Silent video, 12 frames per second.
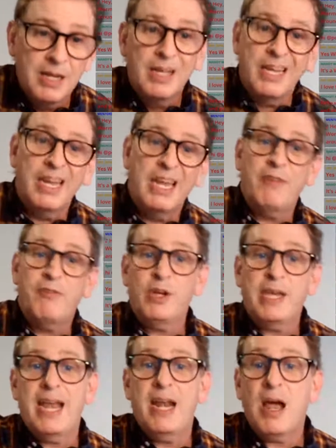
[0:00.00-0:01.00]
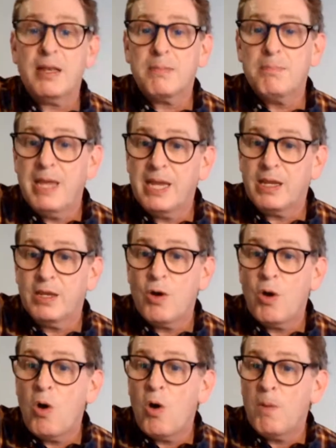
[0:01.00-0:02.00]
If you cannot make
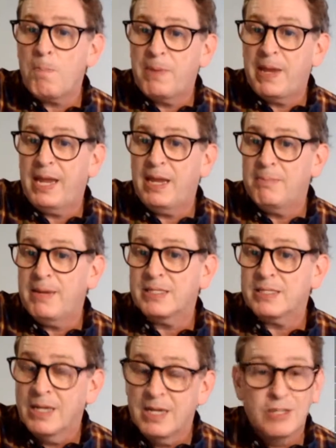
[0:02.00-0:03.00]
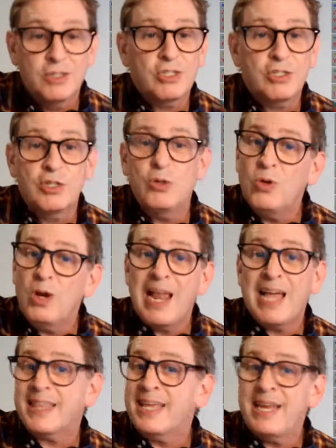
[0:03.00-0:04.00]
your payments, just do
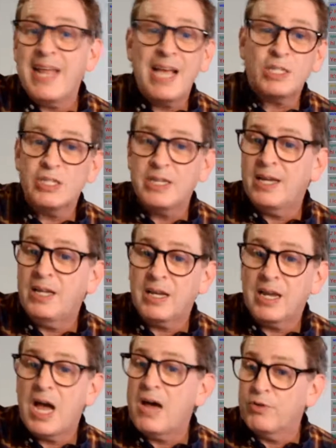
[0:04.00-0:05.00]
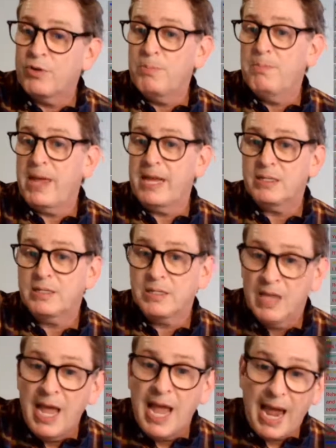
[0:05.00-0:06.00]
like the national government,
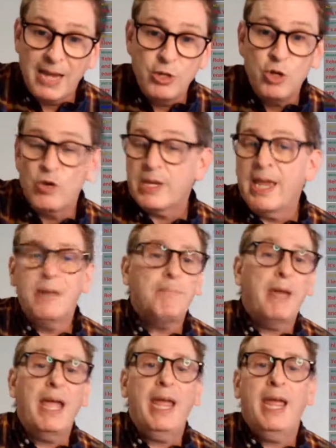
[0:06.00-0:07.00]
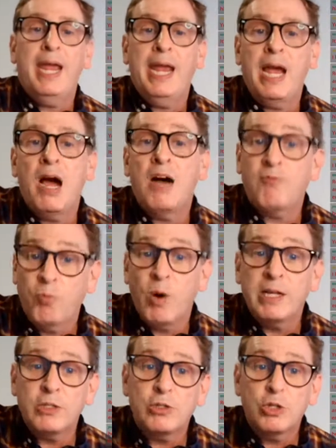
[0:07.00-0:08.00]
and you can pay off
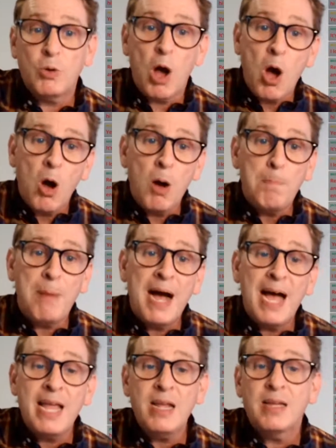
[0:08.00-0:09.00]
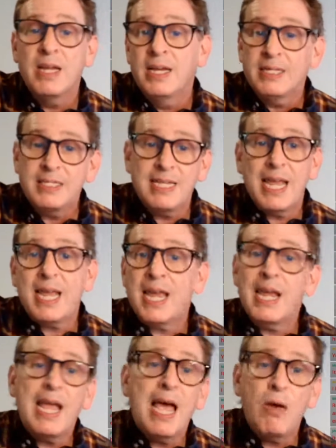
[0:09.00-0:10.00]
what you owe by
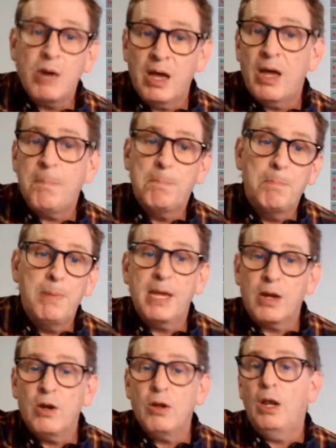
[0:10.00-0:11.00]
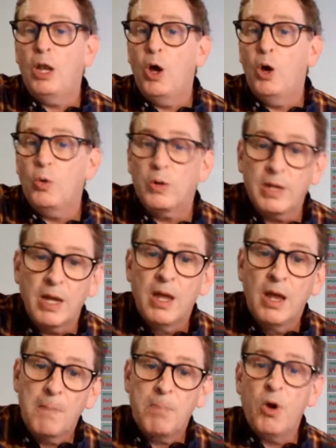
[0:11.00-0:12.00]
taking out a bigger loan.
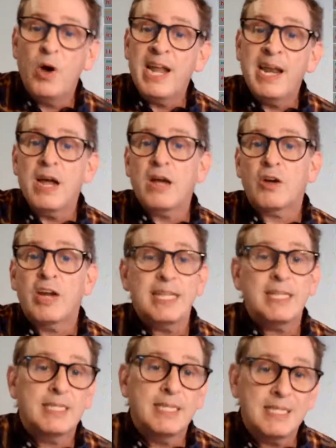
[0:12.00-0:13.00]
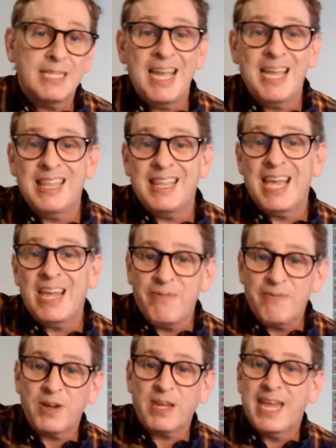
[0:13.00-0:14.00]
Put it on credit and
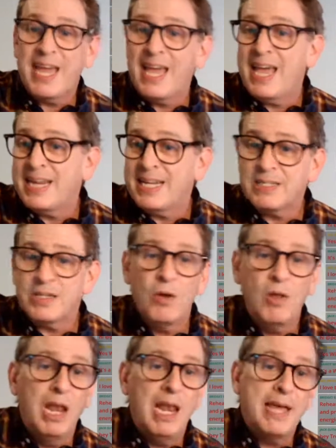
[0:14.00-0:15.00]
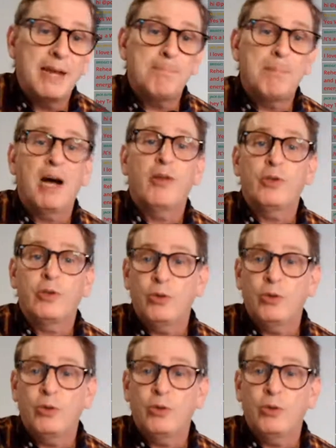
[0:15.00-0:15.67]
then forget it. Don't let it bother you